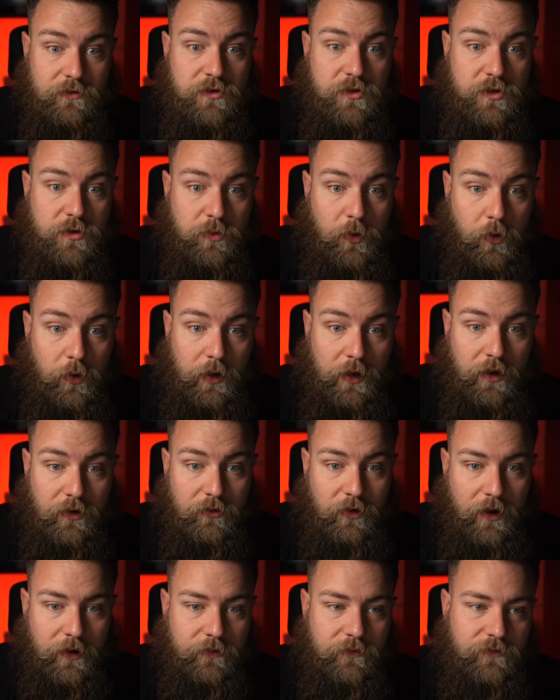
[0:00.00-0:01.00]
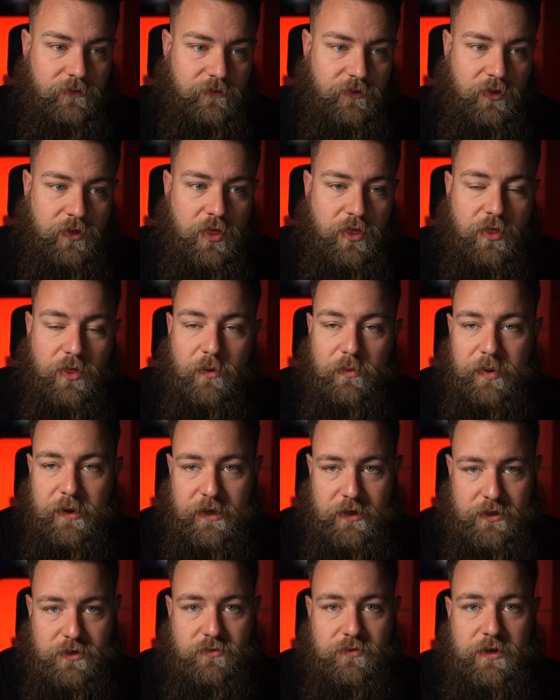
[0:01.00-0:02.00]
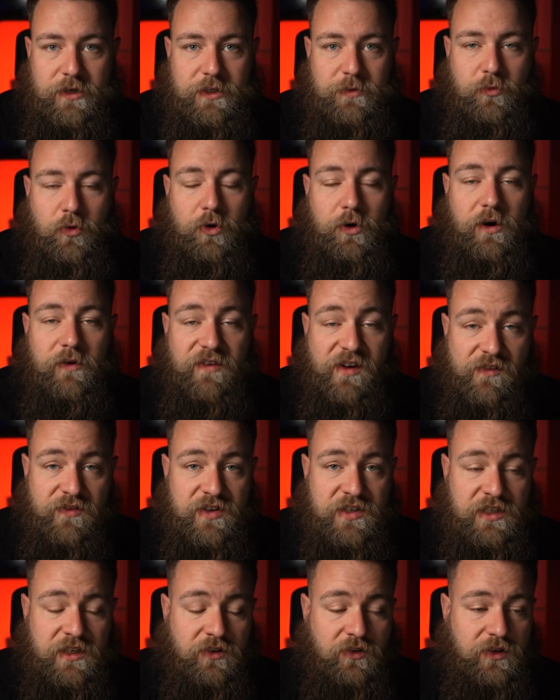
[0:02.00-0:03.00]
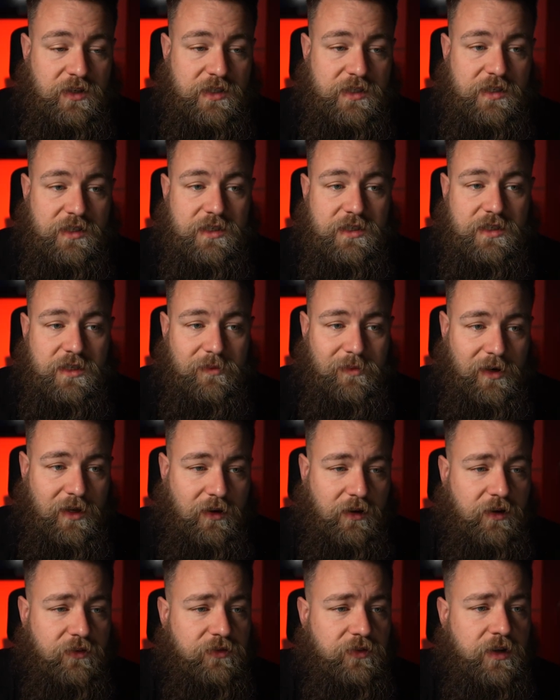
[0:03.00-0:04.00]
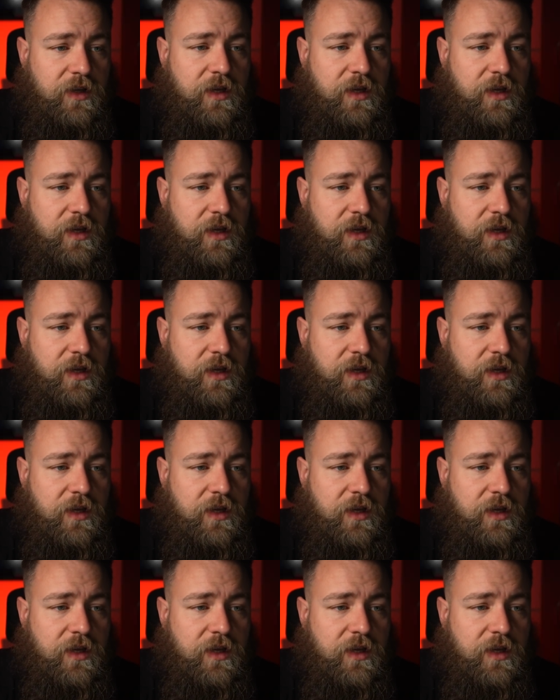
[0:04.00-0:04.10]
spoiler, like the biggest rear spoiler I've ever seen on a TT in my life.